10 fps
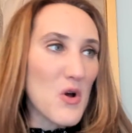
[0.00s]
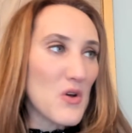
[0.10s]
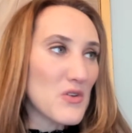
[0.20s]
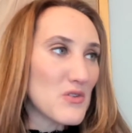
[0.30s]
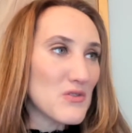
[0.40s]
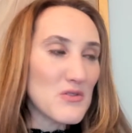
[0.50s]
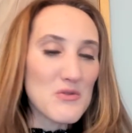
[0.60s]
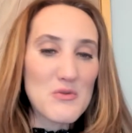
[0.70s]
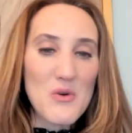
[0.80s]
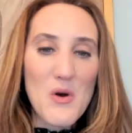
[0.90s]

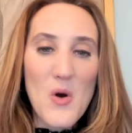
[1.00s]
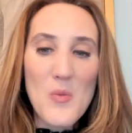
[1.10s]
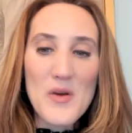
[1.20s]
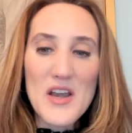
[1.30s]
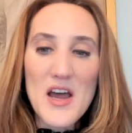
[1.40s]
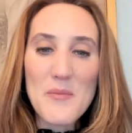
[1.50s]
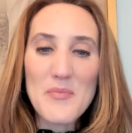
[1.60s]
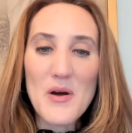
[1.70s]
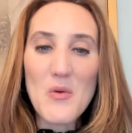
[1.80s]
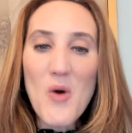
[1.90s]
you open
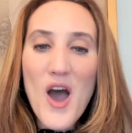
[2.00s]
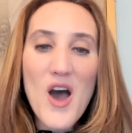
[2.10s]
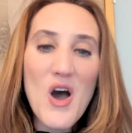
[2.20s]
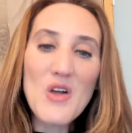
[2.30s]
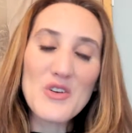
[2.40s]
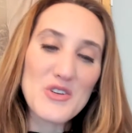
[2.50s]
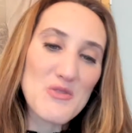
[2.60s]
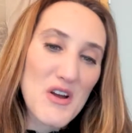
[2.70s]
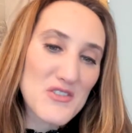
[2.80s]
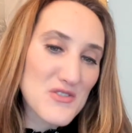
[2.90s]
up a wall or
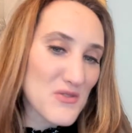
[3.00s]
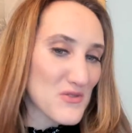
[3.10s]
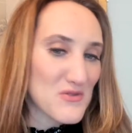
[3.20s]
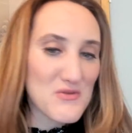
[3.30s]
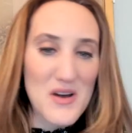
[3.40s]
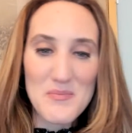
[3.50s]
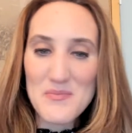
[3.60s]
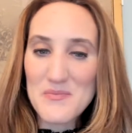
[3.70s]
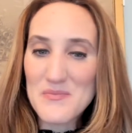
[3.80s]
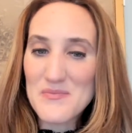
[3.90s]
you unscrew
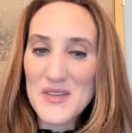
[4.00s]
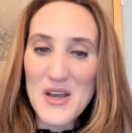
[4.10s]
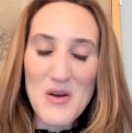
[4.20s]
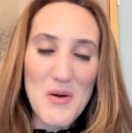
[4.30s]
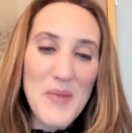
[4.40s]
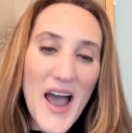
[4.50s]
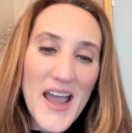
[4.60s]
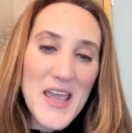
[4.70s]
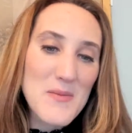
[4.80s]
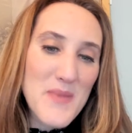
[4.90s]
a
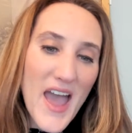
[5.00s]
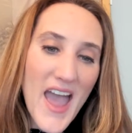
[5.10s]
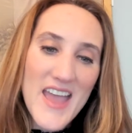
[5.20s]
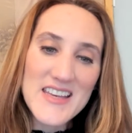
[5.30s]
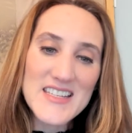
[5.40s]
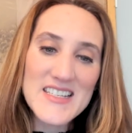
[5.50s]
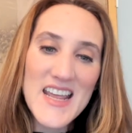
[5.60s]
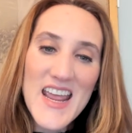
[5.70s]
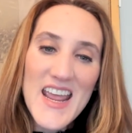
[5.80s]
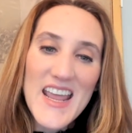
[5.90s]
pipe, and
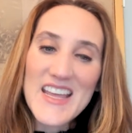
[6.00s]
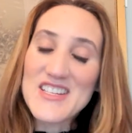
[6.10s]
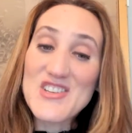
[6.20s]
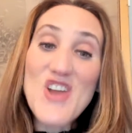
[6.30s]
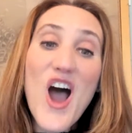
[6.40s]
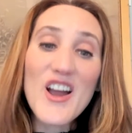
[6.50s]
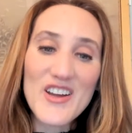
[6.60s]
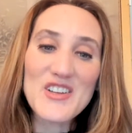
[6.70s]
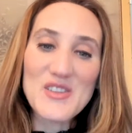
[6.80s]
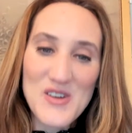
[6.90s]
it's not
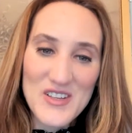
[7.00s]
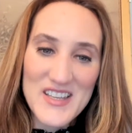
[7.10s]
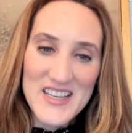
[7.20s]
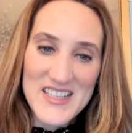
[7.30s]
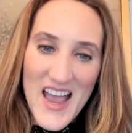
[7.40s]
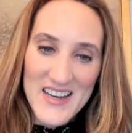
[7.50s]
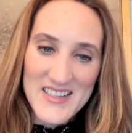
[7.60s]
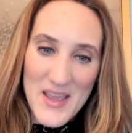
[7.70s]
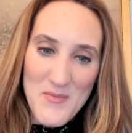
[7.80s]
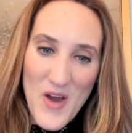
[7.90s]
going to look the exact
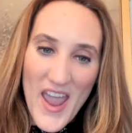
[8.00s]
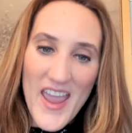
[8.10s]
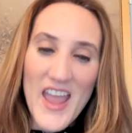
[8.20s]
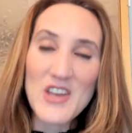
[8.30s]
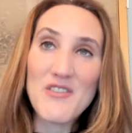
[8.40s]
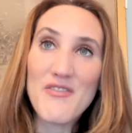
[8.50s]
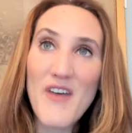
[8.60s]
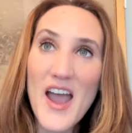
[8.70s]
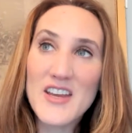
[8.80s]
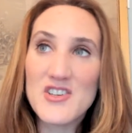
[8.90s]
same way. And you
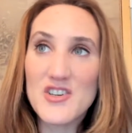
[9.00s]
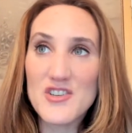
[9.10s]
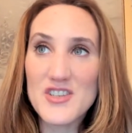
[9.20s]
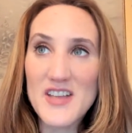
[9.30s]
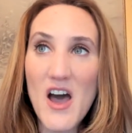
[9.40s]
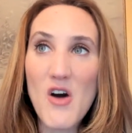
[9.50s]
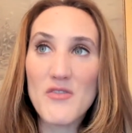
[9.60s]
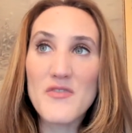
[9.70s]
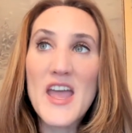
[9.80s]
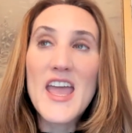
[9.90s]
find
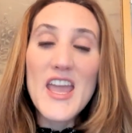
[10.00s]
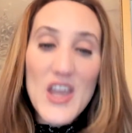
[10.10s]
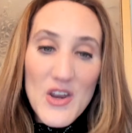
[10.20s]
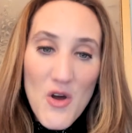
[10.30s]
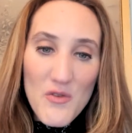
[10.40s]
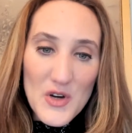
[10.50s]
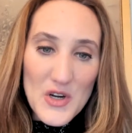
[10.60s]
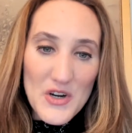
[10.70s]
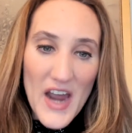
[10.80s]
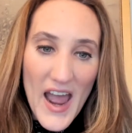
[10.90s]
yourself in over
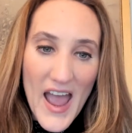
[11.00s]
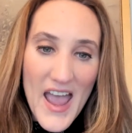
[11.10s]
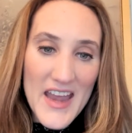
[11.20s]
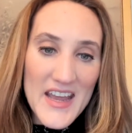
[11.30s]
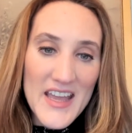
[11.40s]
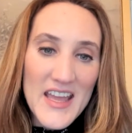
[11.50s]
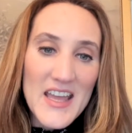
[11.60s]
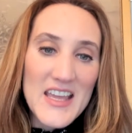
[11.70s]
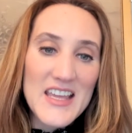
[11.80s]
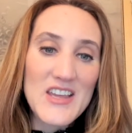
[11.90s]
your head
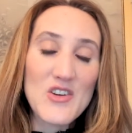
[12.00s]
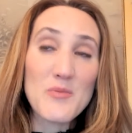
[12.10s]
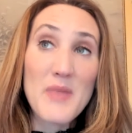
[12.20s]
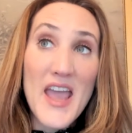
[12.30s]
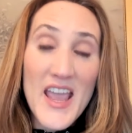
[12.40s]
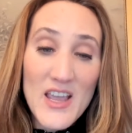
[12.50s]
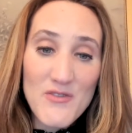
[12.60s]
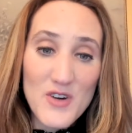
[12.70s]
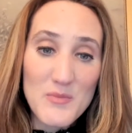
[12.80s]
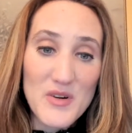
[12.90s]
either paying
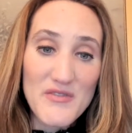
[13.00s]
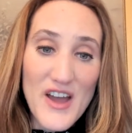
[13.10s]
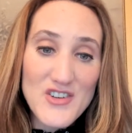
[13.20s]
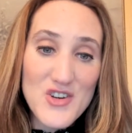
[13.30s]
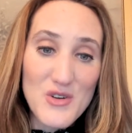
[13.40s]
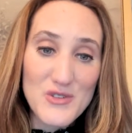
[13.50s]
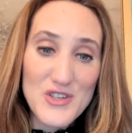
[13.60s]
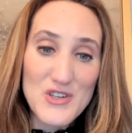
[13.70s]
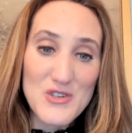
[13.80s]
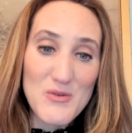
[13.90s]
for a professional
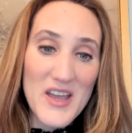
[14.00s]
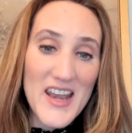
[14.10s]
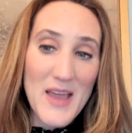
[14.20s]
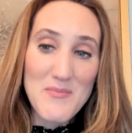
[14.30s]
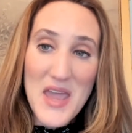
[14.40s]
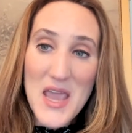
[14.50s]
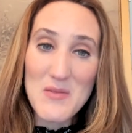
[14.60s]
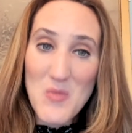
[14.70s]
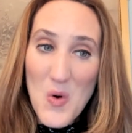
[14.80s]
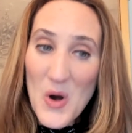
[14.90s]
to do it and
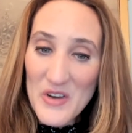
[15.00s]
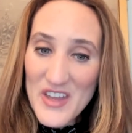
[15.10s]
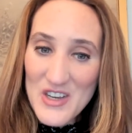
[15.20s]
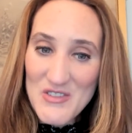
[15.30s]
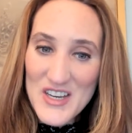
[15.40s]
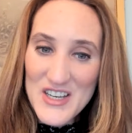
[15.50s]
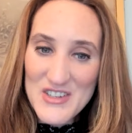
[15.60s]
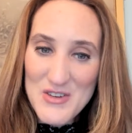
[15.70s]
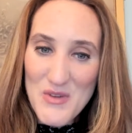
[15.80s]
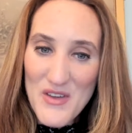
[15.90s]
paying more than you
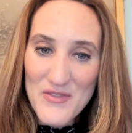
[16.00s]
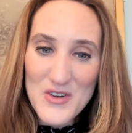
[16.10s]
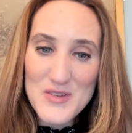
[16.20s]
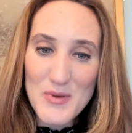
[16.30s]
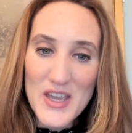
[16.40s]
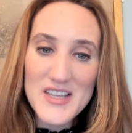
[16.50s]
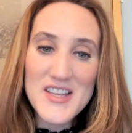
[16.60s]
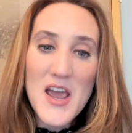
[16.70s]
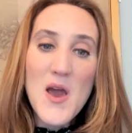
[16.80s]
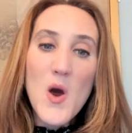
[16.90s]
needed to in the first place,
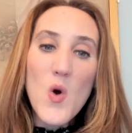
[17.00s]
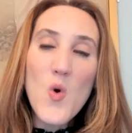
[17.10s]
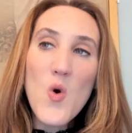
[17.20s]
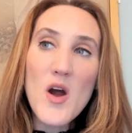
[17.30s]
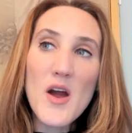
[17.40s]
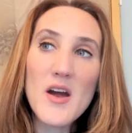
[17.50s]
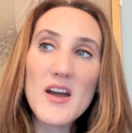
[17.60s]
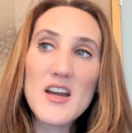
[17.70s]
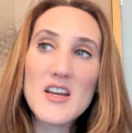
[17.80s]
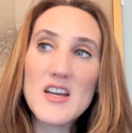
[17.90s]

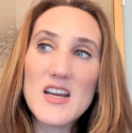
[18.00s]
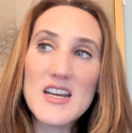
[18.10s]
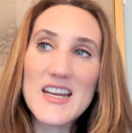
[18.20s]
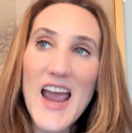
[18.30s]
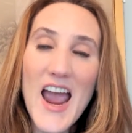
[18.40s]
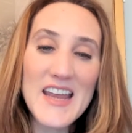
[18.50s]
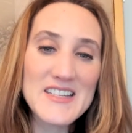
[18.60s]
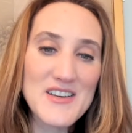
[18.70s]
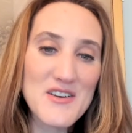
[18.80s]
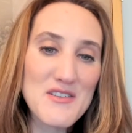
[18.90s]
or
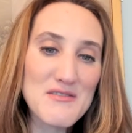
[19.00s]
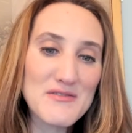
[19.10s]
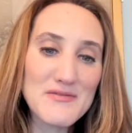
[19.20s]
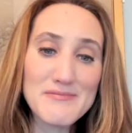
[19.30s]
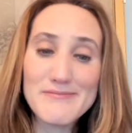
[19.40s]
kind of